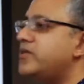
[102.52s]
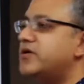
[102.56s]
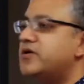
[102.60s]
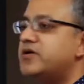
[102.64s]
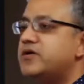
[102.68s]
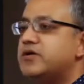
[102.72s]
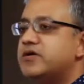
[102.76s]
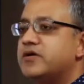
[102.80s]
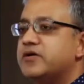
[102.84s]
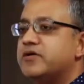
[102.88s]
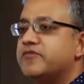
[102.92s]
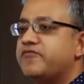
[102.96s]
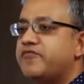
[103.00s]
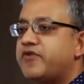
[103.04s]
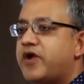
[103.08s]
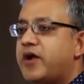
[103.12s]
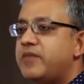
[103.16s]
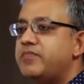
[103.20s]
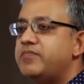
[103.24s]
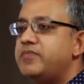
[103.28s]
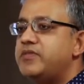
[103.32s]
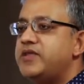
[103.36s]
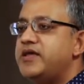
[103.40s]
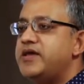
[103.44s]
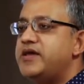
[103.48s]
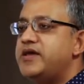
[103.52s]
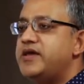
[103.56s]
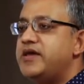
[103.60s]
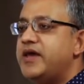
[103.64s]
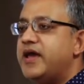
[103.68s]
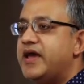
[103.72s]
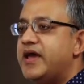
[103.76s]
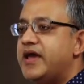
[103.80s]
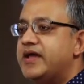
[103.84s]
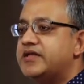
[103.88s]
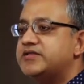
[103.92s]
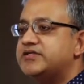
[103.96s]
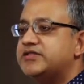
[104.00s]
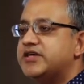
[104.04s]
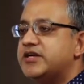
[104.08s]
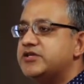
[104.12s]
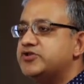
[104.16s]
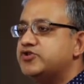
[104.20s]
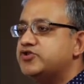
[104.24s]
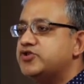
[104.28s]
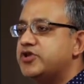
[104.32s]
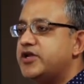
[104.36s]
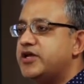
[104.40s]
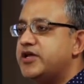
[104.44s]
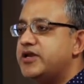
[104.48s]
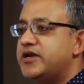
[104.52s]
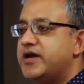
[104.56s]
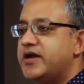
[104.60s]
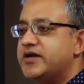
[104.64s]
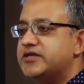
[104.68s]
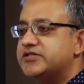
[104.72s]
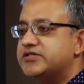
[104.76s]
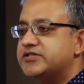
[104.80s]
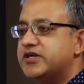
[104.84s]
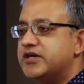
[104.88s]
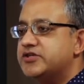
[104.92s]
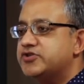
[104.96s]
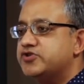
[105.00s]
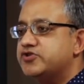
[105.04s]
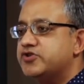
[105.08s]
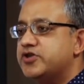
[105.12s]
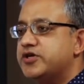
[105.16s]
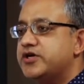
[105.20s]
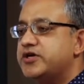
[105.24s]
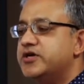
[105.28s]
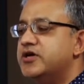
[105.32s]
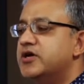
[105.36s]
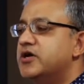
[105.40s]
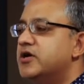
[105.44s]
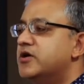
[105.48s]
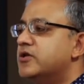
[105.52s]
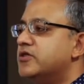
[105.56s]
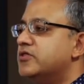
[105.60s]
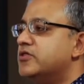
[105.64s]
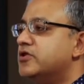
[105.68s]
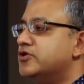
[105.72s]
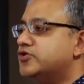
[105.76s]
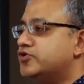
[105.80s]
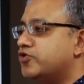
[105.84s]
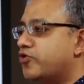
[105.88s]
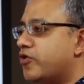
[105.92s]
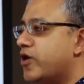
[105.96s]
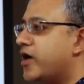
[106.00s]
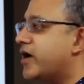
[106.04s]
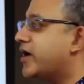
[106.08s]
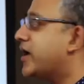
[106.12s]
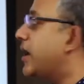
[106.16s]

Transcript: the 8th century, 9th century, the Chola